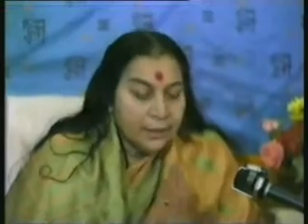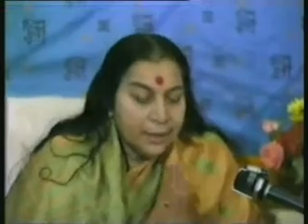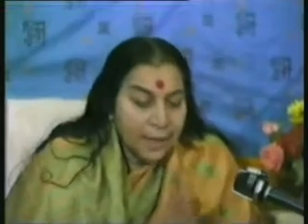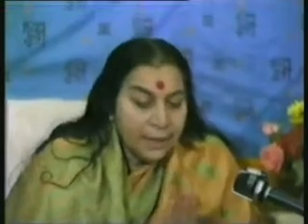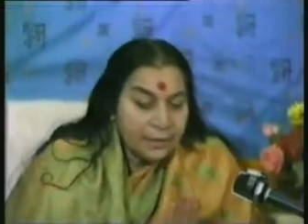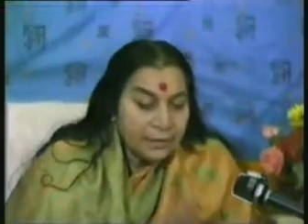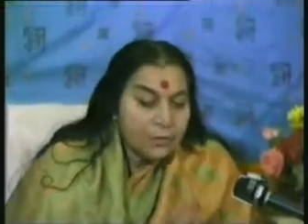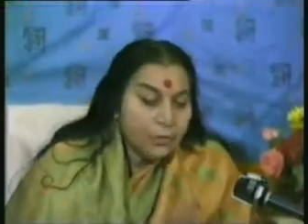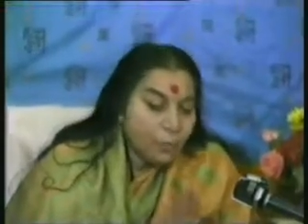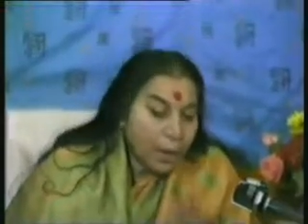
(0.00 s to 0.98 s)
that
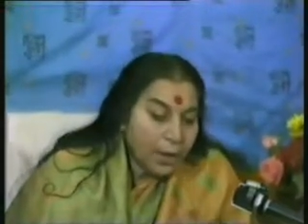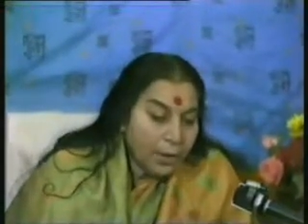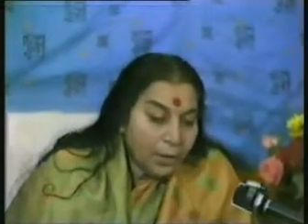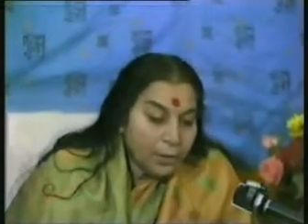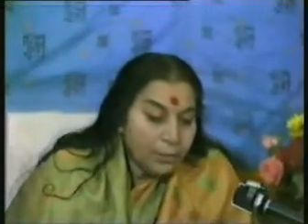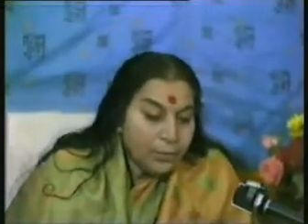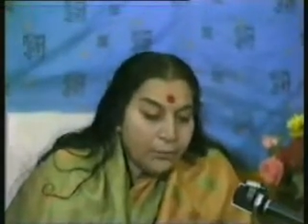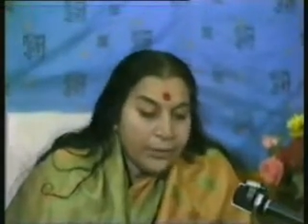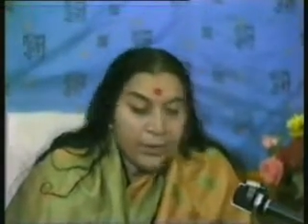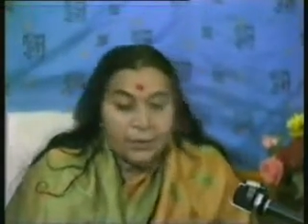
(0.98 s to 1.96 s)
you are not
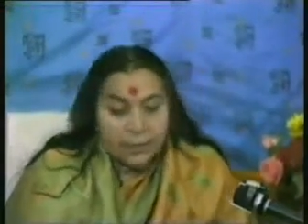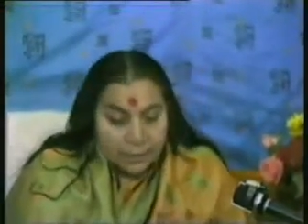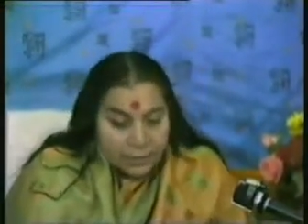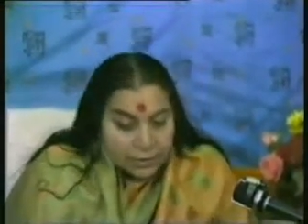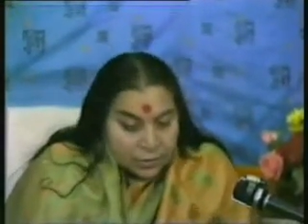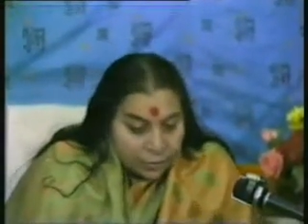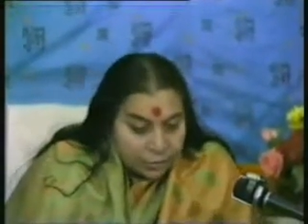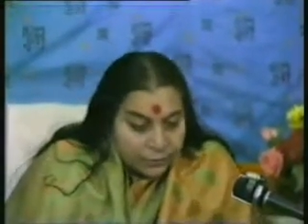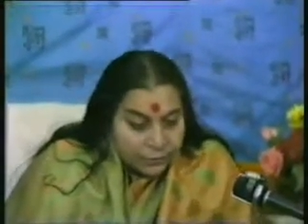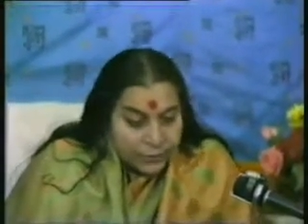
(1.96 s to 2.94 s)
perfect, the other is
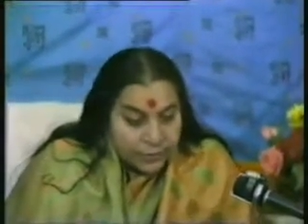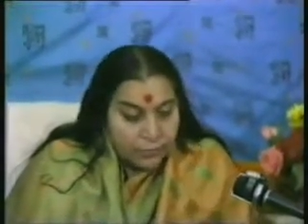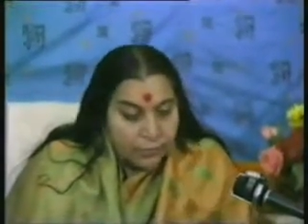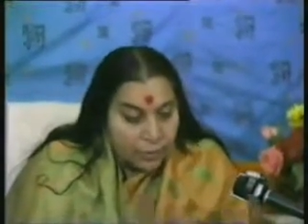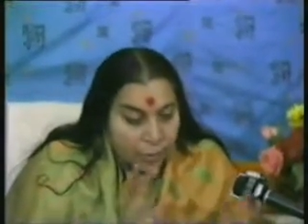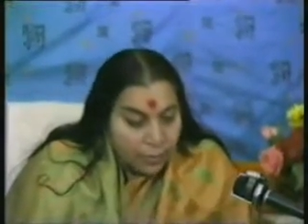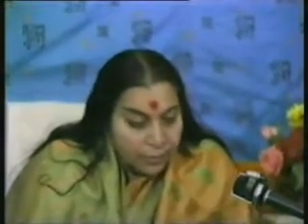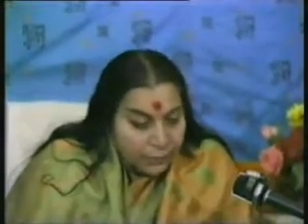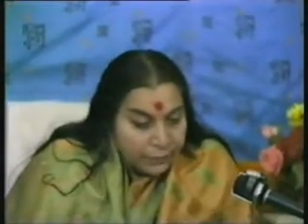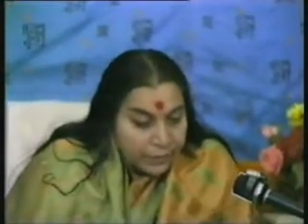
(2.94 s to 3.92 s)
not perfect. We are all
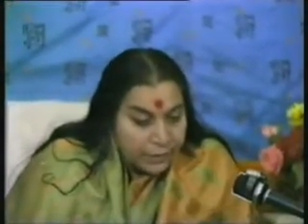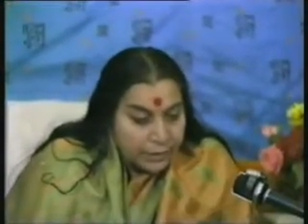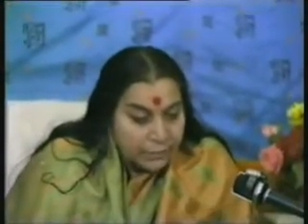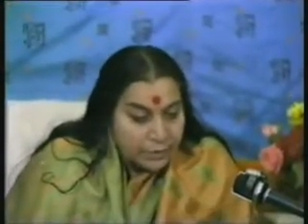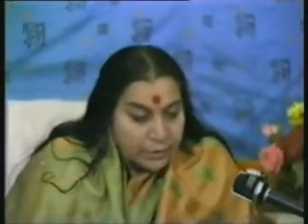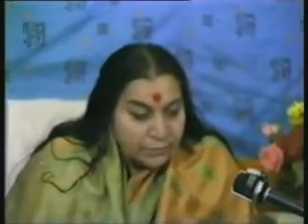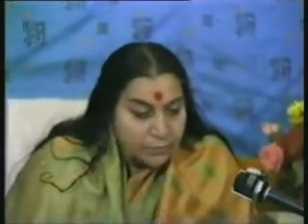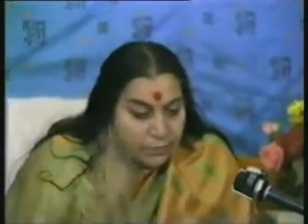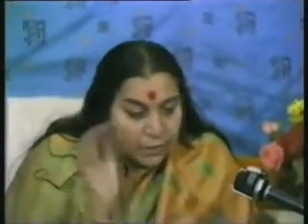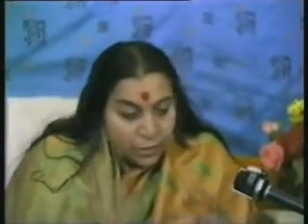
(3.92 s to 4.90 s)
perfecting
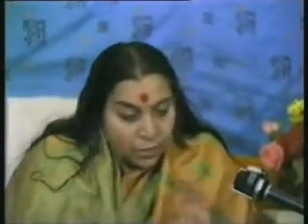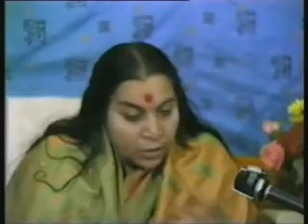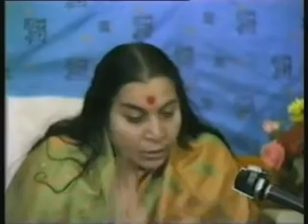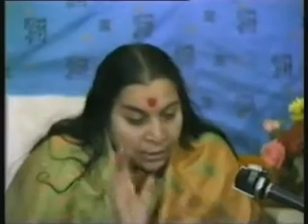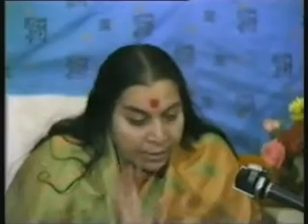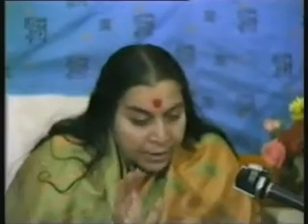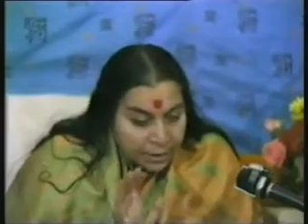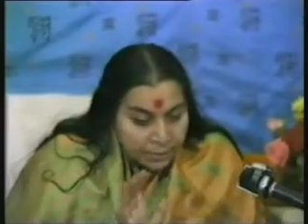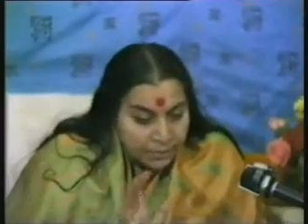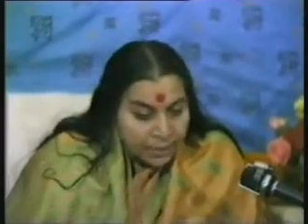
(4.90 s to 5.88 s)
ourselves, we are all coming
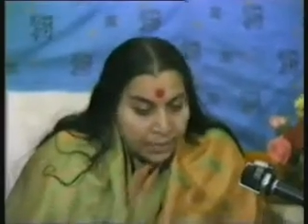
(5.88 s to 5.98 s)
up.